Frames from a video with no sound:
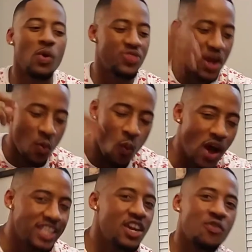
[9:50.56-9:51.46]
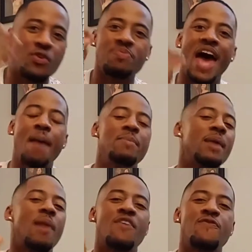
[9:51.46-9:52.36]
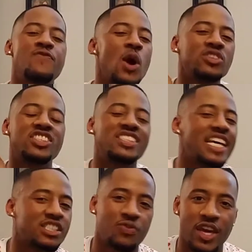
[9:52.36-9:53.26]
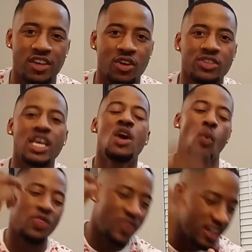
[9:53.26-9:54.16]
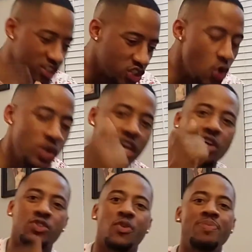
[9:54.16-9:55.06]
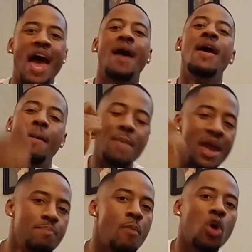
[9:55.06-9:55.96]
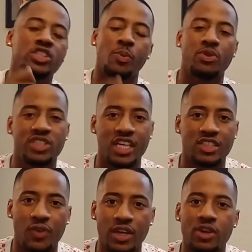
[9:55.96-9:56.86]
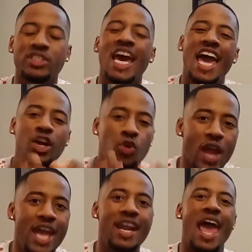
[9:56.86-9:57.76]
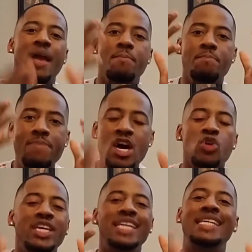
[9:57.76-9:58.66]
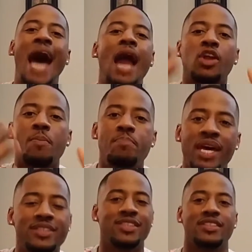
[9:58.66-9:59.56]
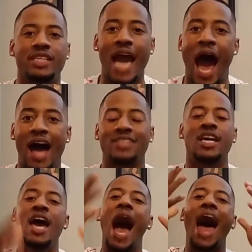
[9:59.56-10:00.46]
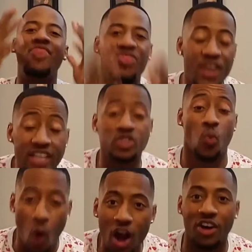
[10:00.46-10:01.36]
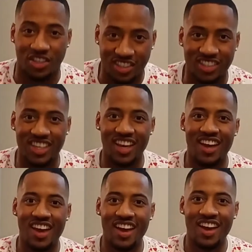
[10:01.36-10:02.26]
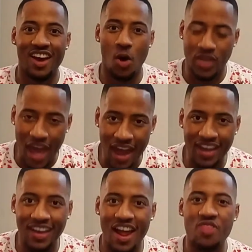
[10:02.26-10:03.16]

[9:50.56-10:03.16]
Within 1 year from that, made my first 6 figures. Within 2 years from that, made multiple 6 figures and created a $1 million business. Guys, this works. Okay?